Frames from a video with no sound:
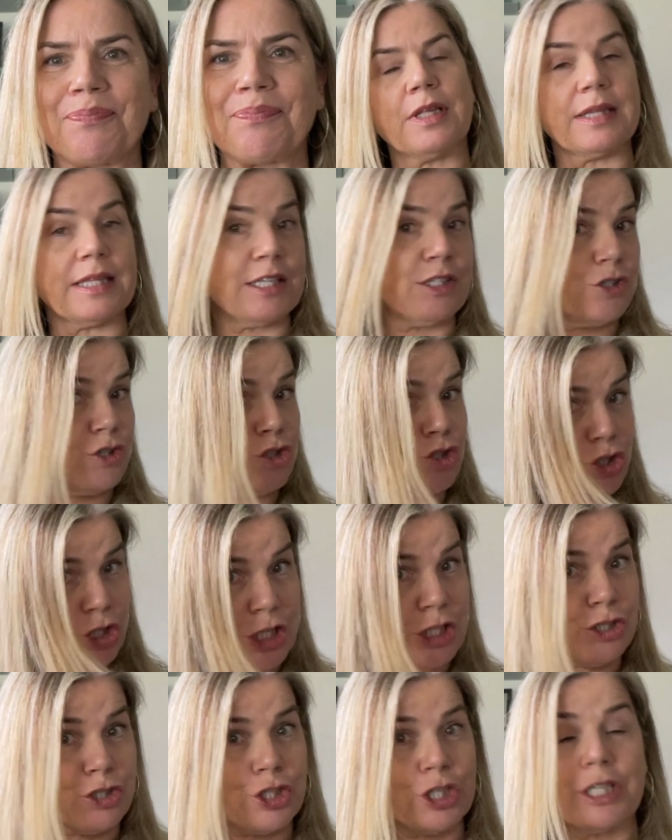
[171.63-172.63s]
This
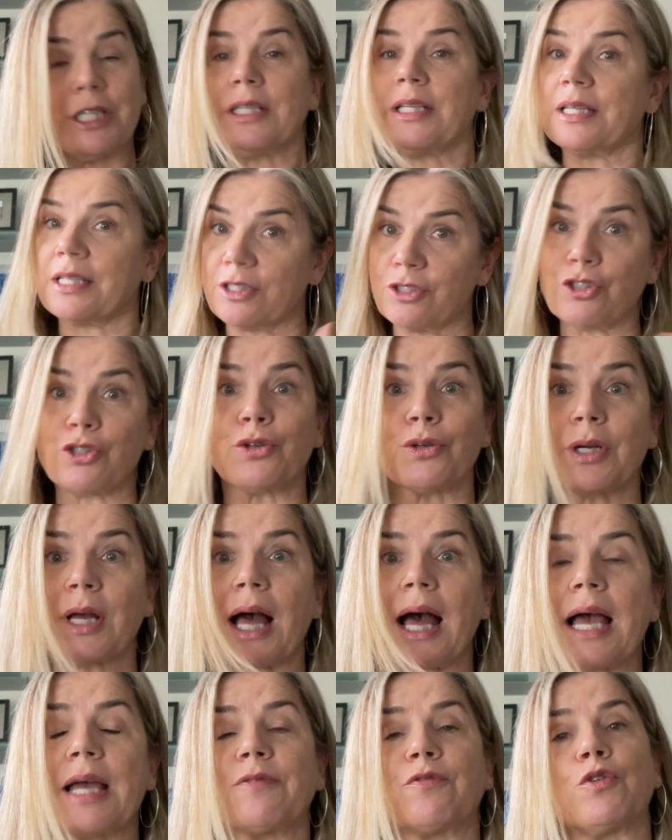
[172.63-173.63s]
cheat sheet is your
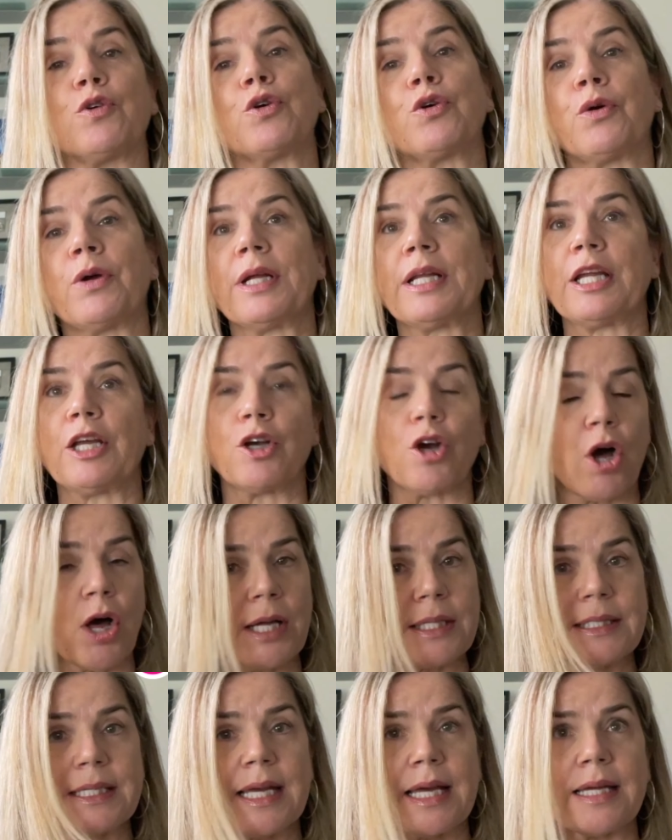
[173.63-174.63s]
guide for creating
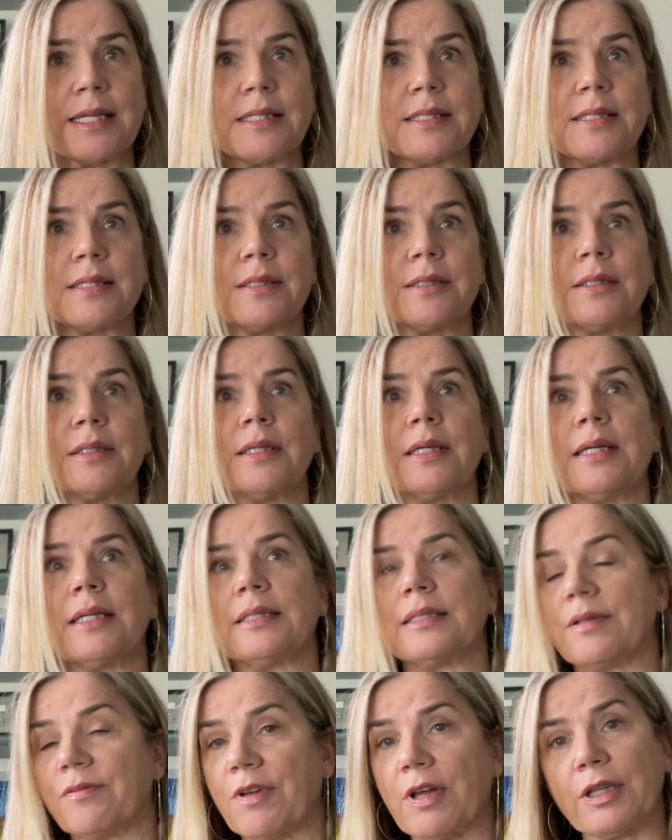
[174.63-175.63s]
content,
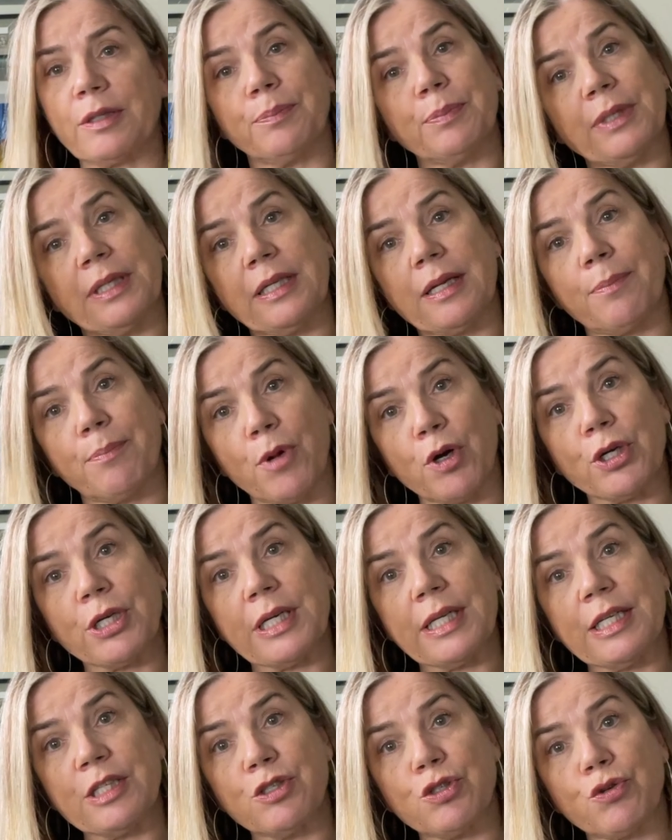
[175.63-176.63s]
developing a
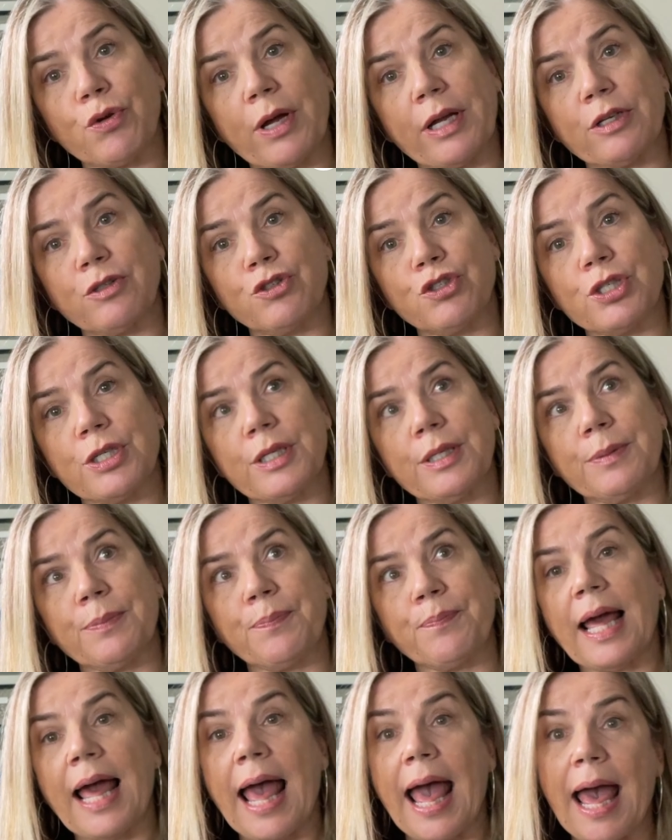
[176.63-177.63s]
marketing strategy,
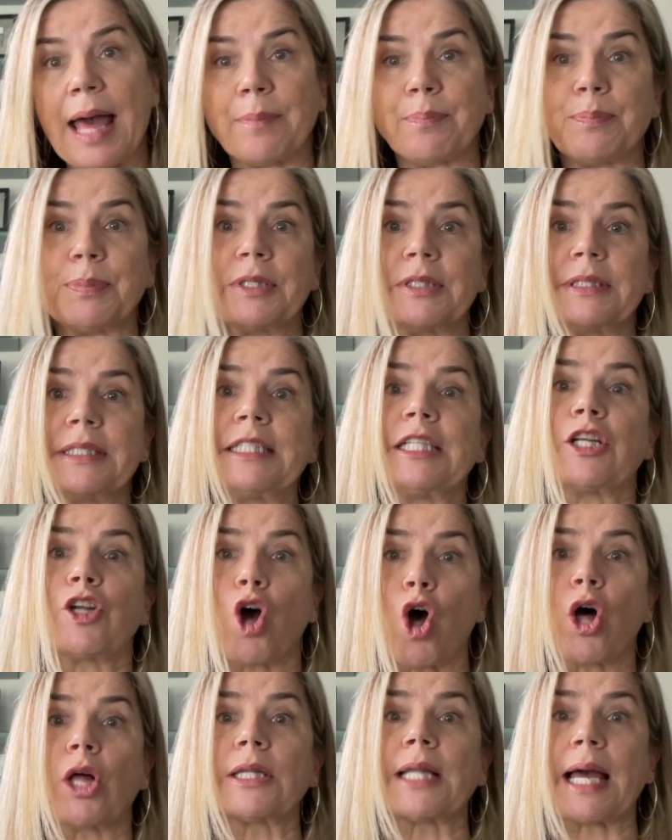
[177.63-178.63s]
and building an
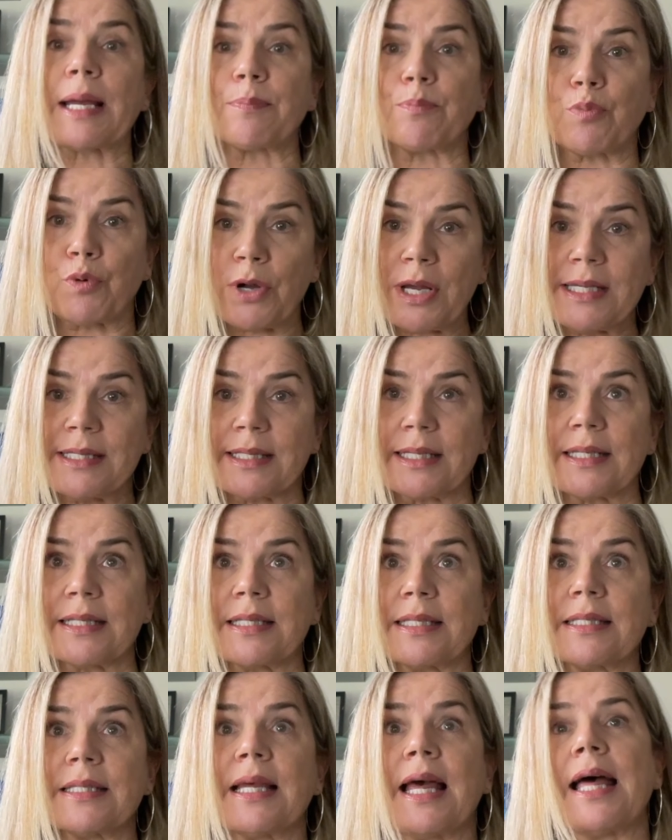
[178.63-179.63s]
online
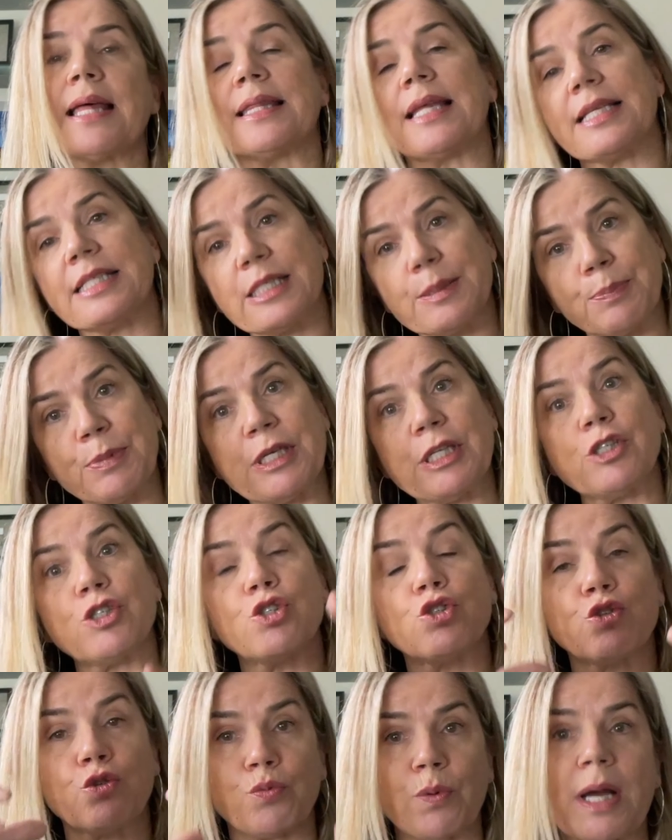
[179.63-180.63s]
presence that speaks
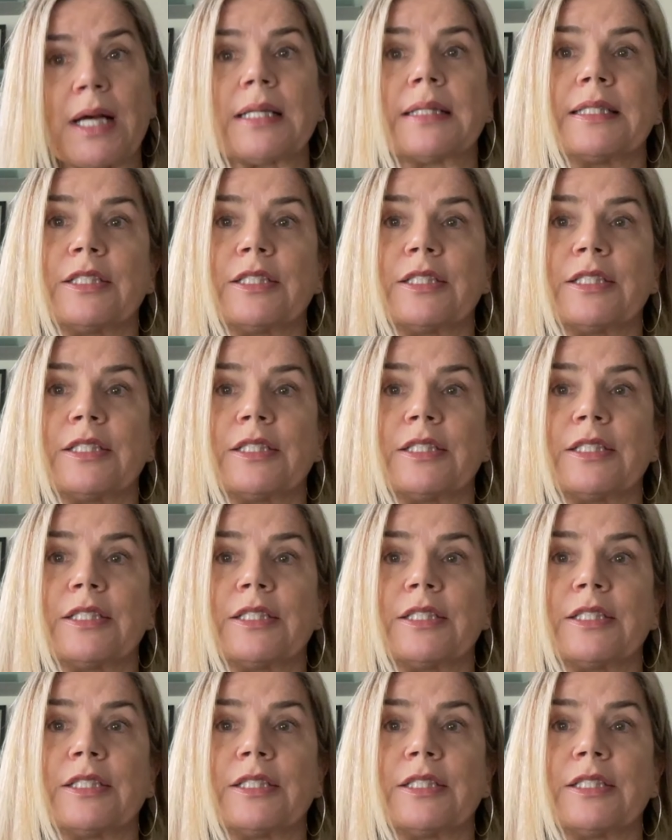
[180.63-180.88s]
directly